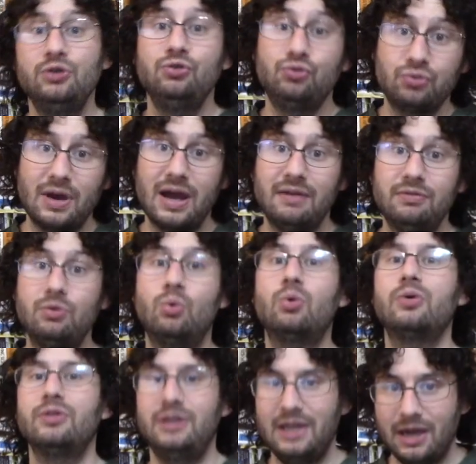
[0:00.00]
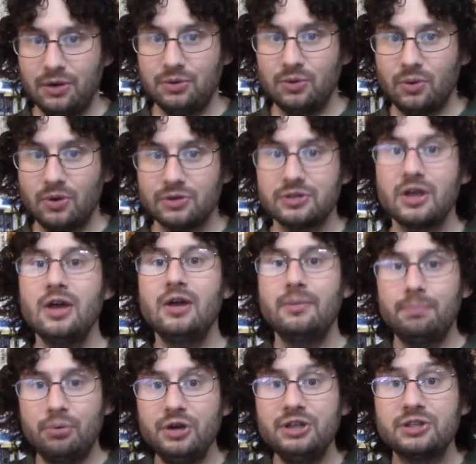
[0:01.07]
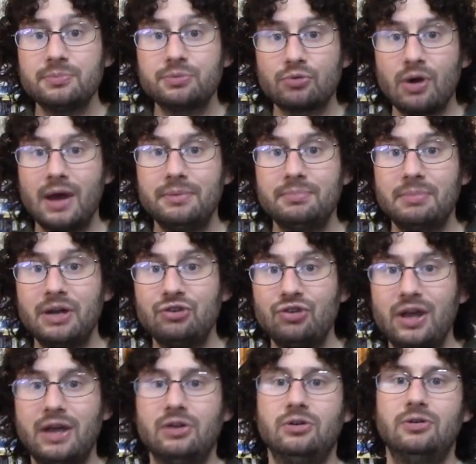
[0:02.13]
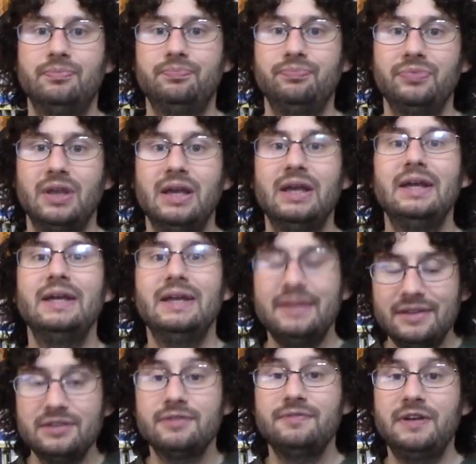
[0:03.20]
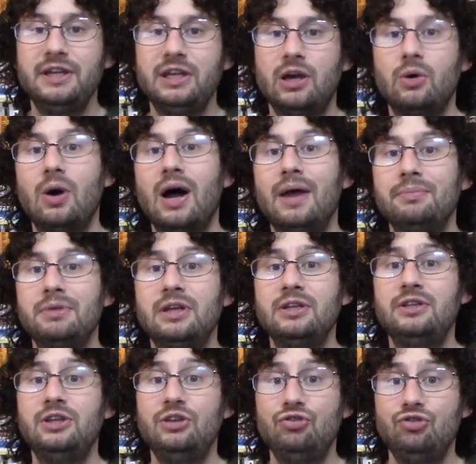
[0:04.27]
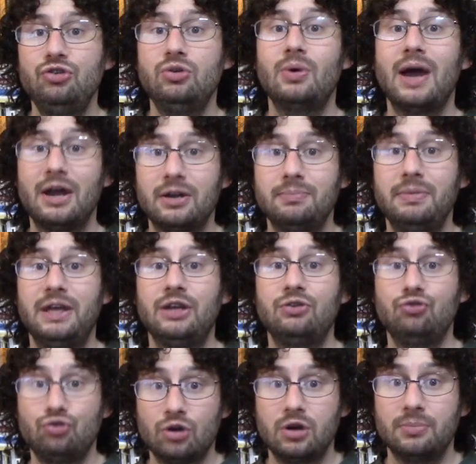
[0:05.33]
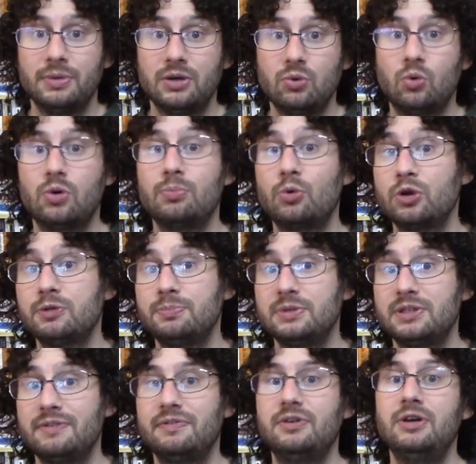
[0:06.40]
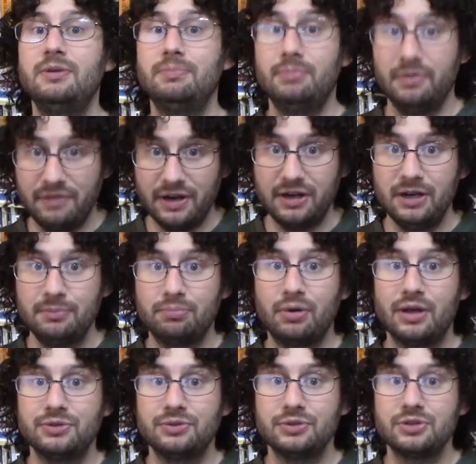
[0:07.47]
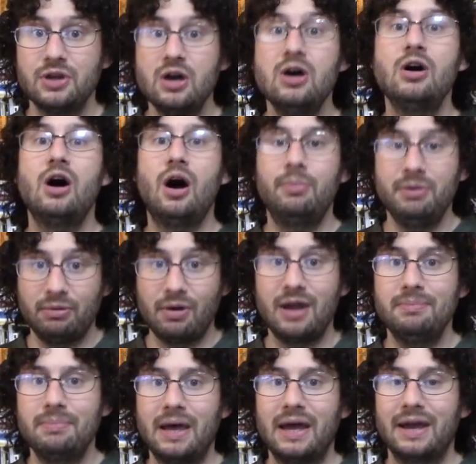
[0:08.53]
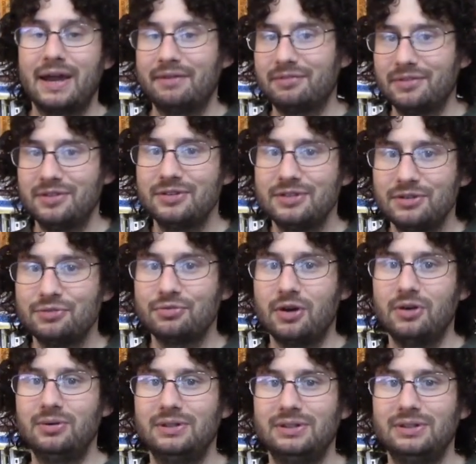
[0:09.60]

travel, or the outdoors, please subscribe to my channel. In this video, I'm going to teach you how to make German, or more specifically, Bavarian pretzels. I'll be right back after this intro.